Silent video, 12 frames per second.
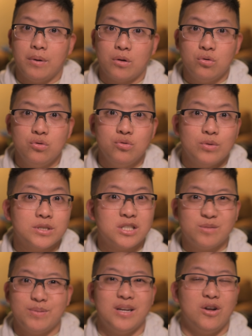But who wants to
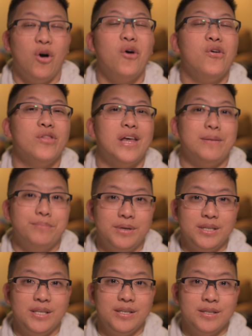spend all that
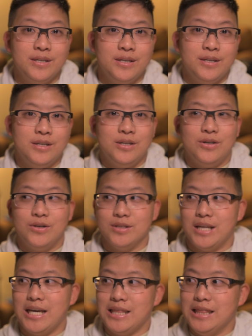money on
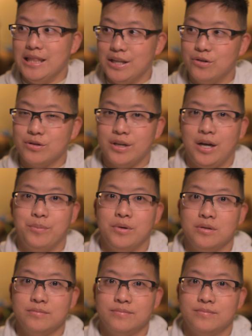that little camera?